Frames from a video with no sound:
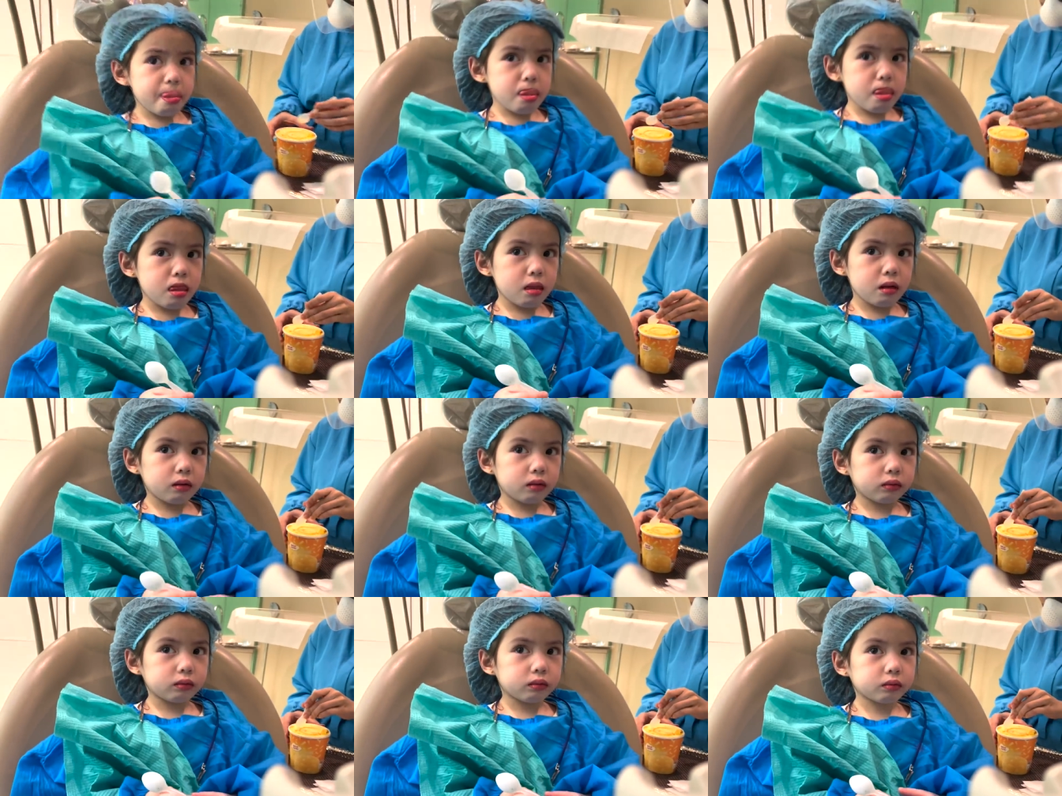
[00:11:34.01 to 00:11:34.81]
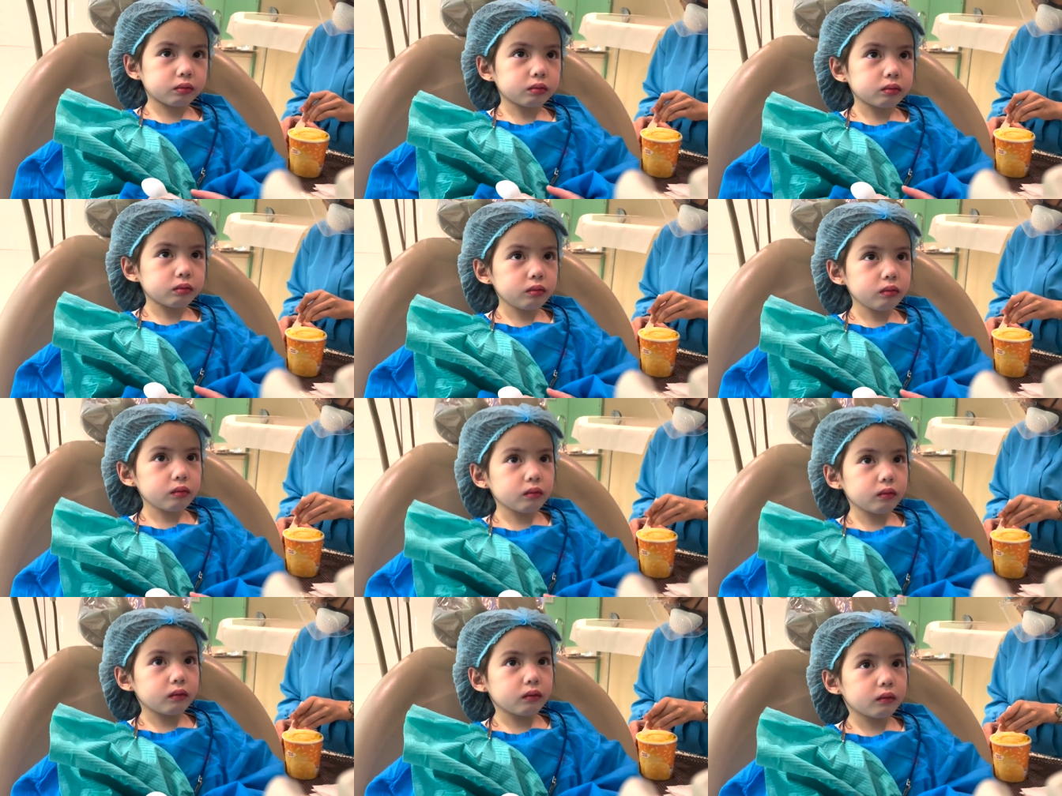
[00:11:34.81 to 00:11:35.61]
You still have teeth, but
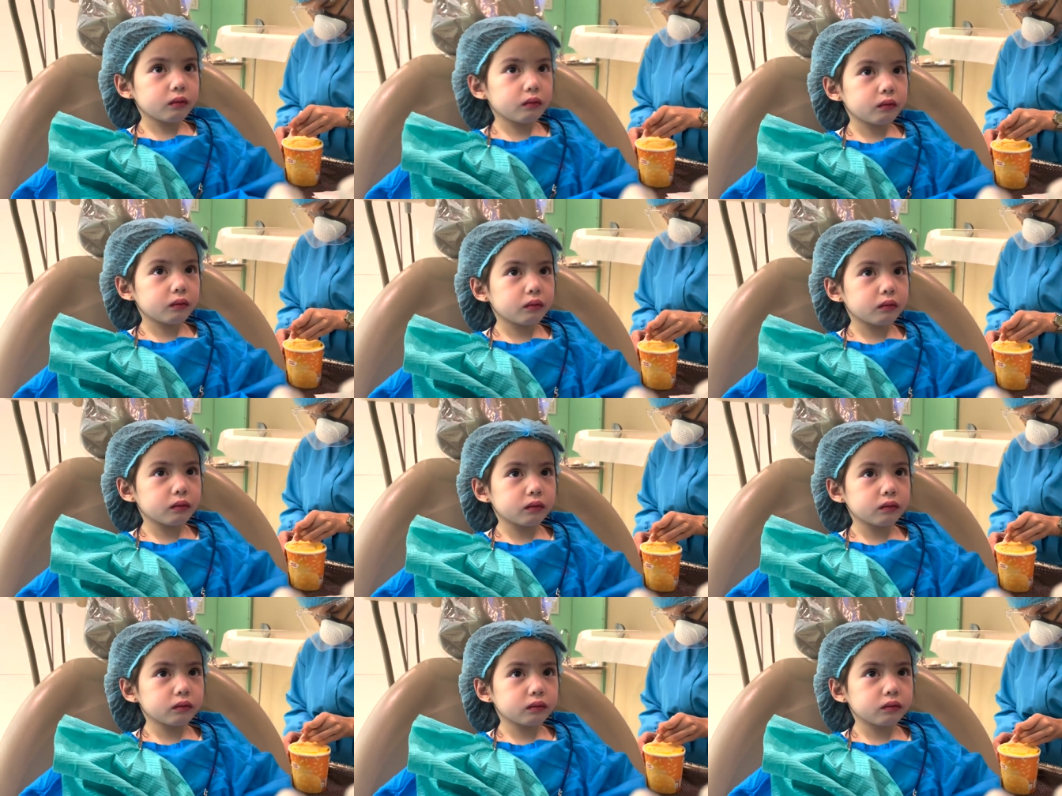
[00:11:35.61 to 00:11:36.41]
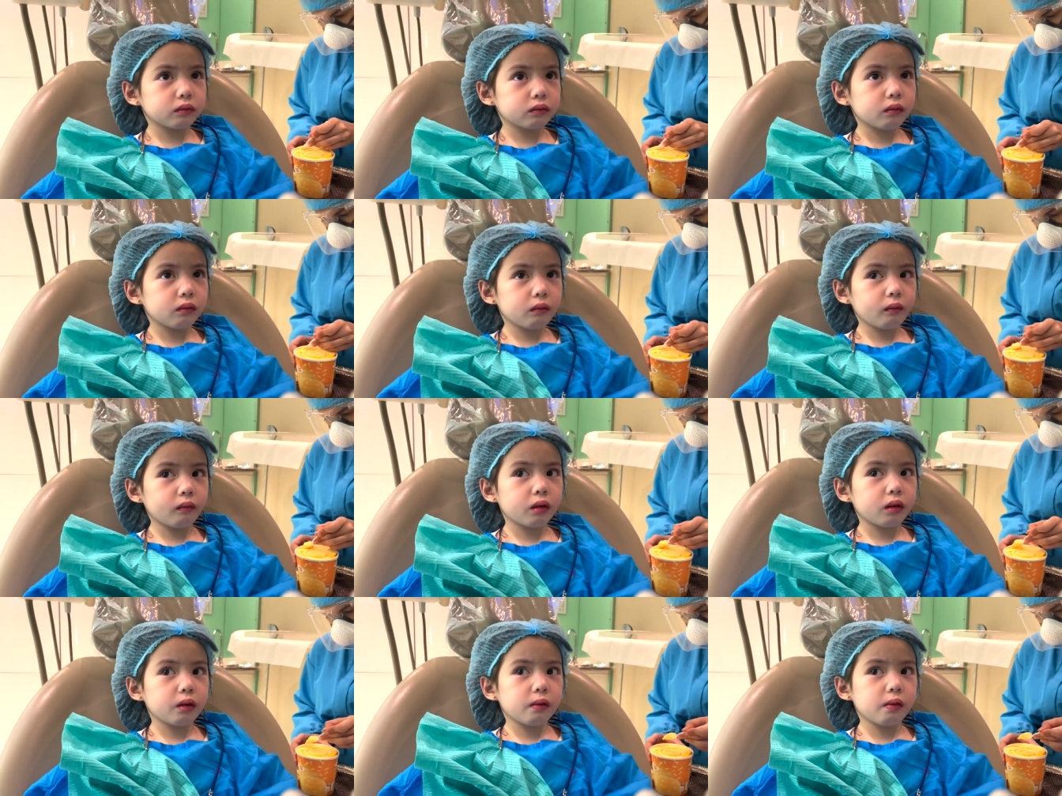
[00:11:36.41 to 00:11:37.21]
the but the
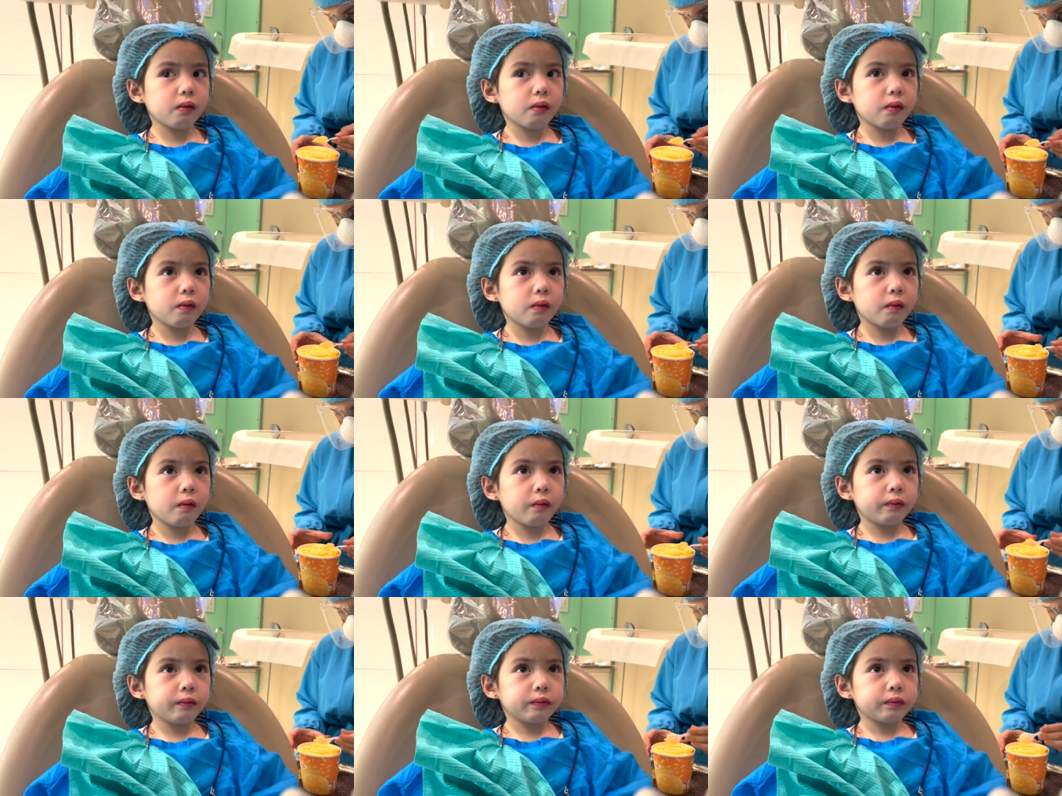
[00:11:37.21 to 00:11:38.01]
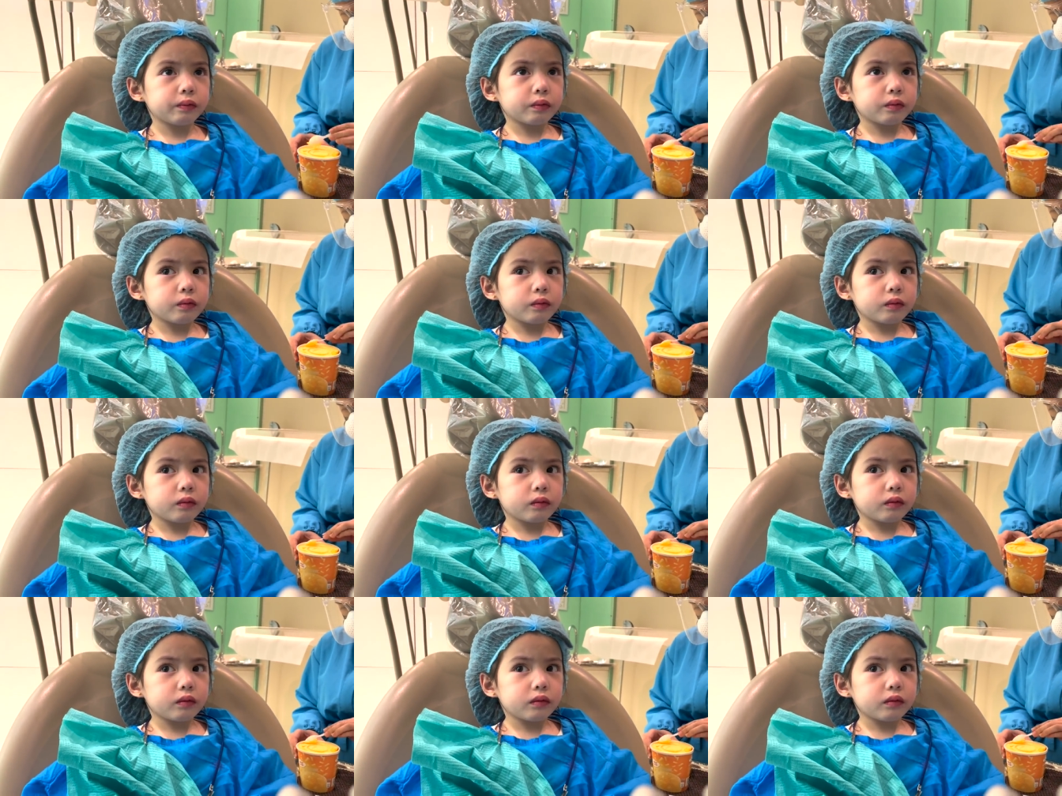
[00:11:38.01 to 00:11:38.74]
cavity tooth we were able to remove.